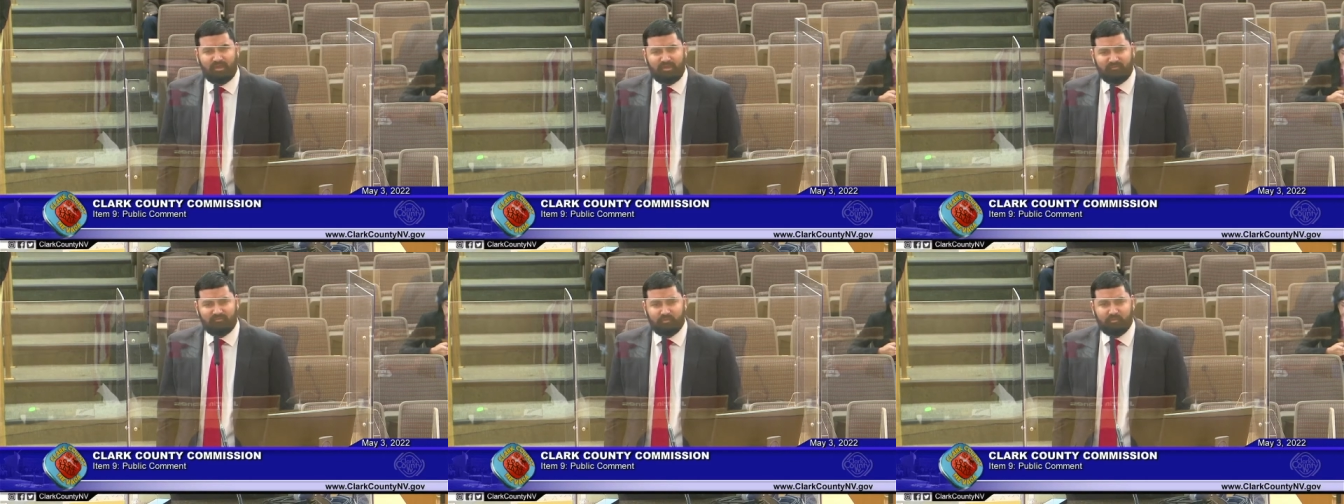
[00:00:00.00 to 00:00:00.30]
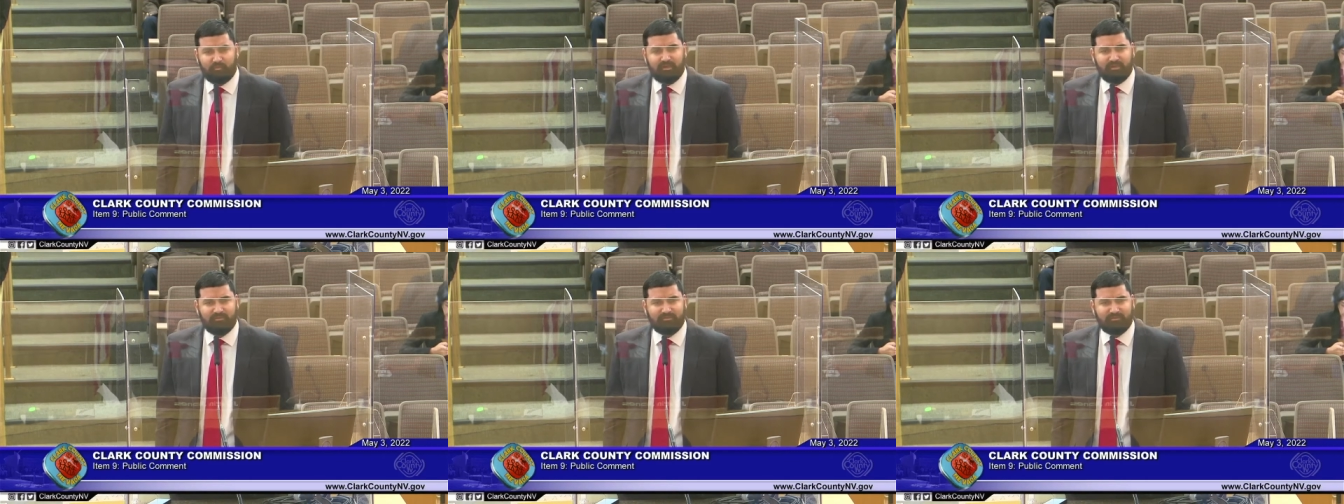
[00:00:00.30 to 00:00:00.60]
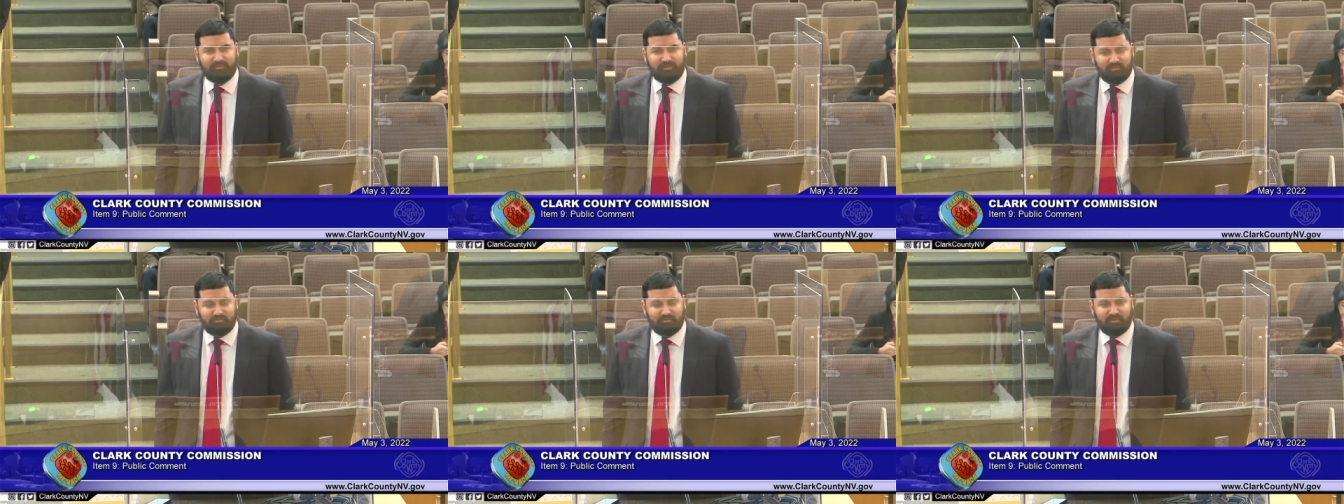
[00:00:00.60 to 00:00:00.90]
everybody
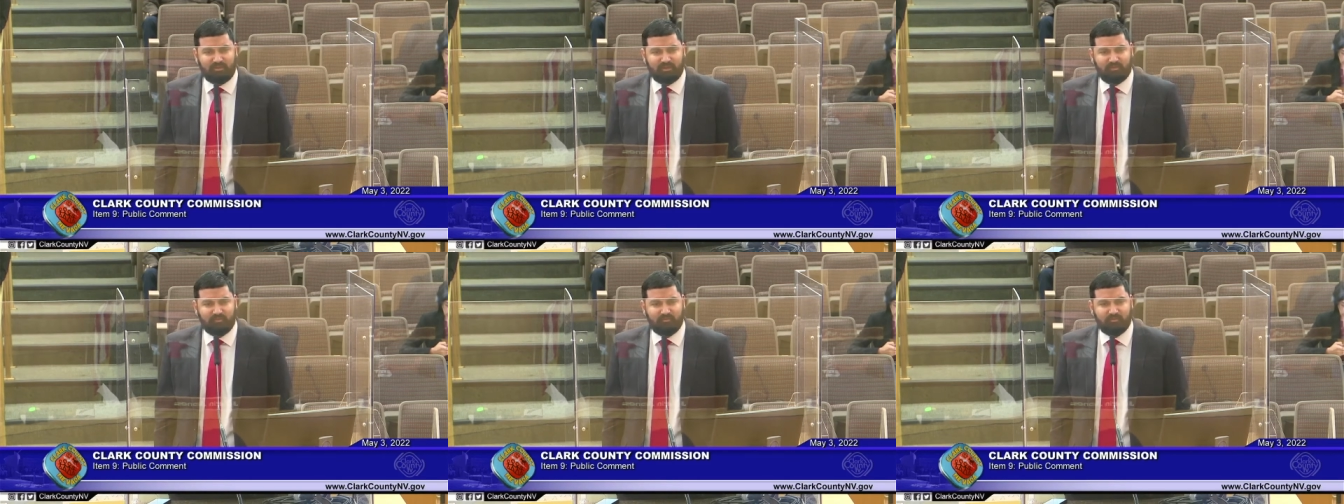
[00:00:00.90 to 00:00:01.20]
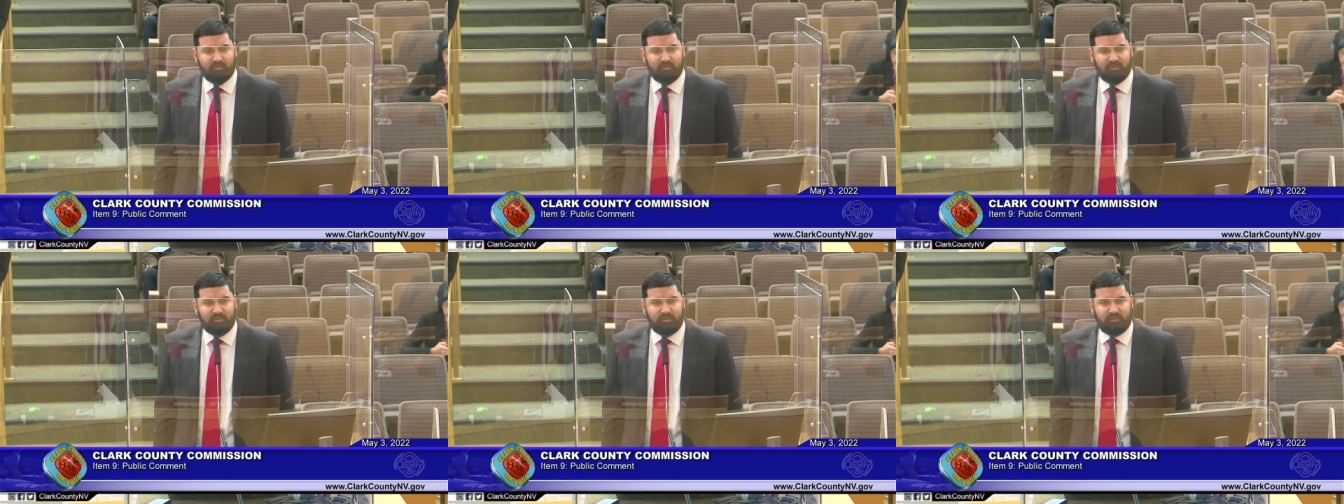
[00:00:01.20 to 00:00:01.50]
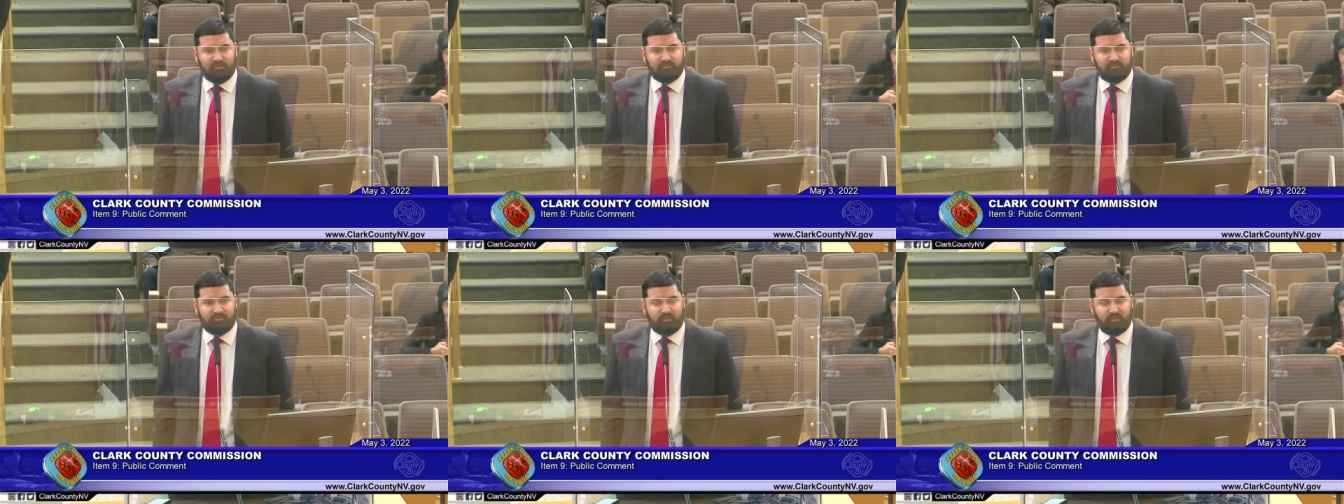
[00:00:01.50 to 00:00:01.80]
to get together
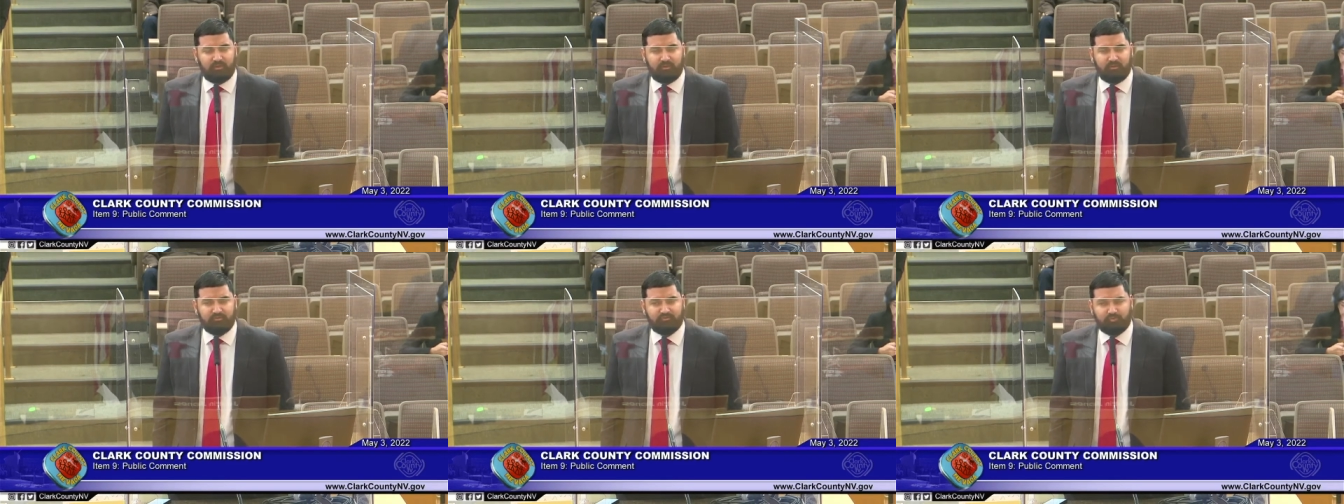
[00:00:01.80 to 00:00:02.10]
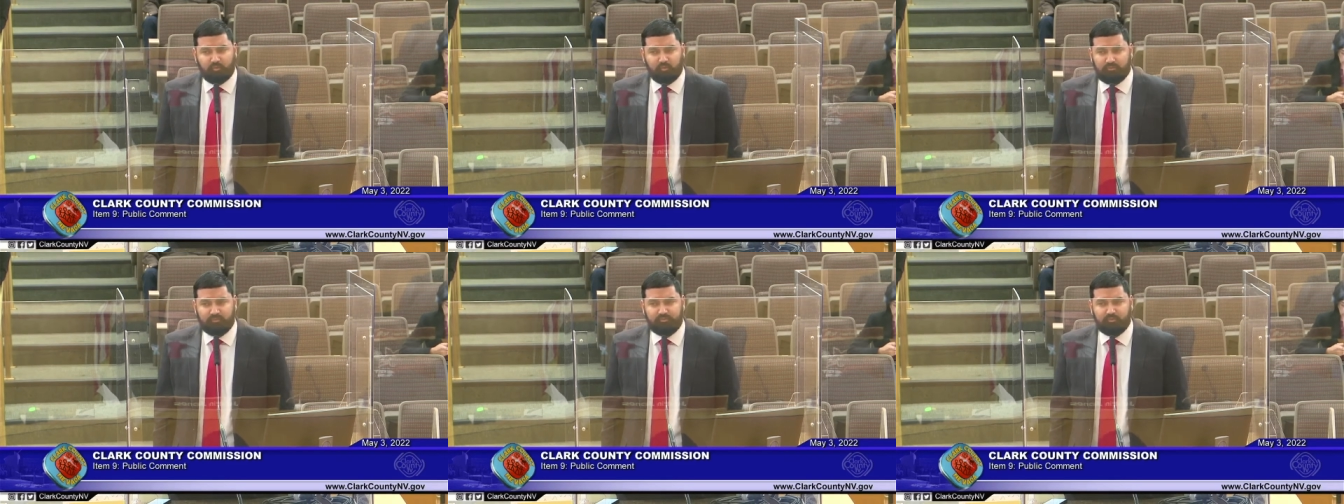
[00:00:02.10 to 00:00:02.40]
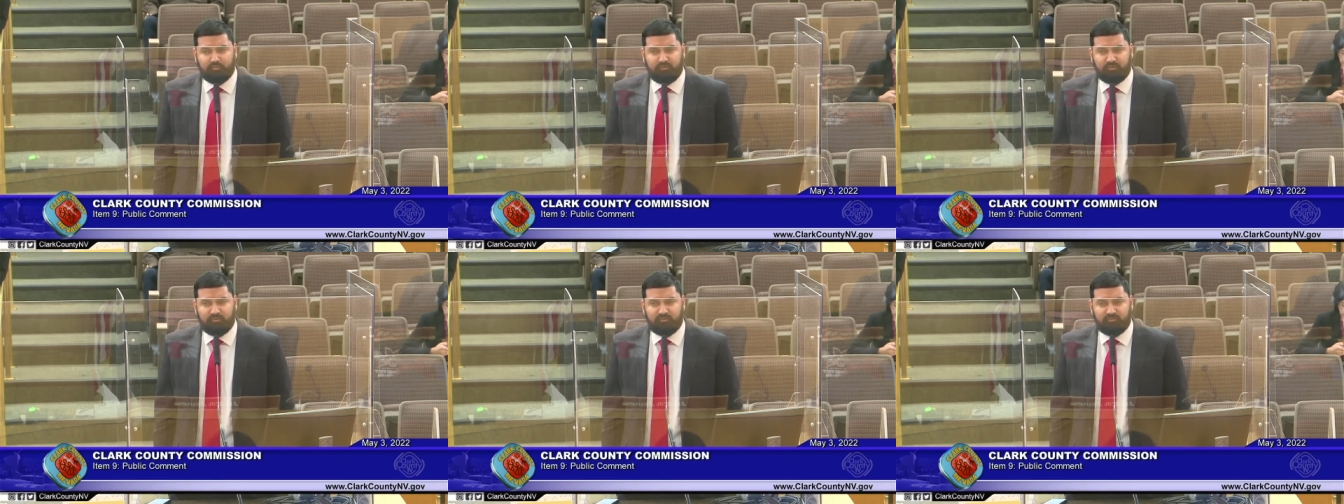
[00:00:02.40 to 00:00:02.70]
to sort
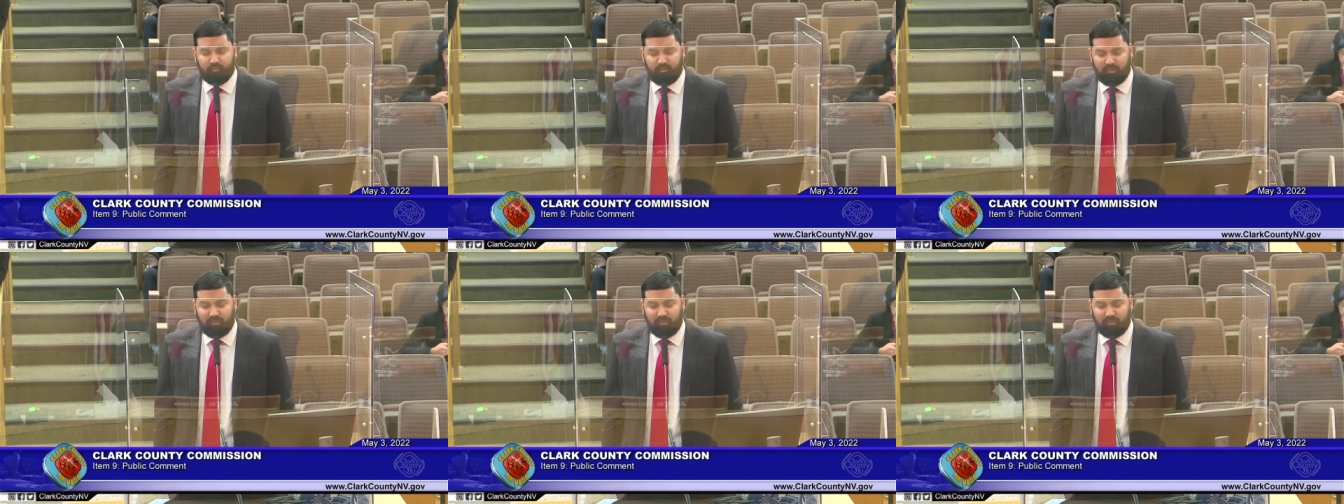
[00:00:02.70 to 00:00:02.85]
through this.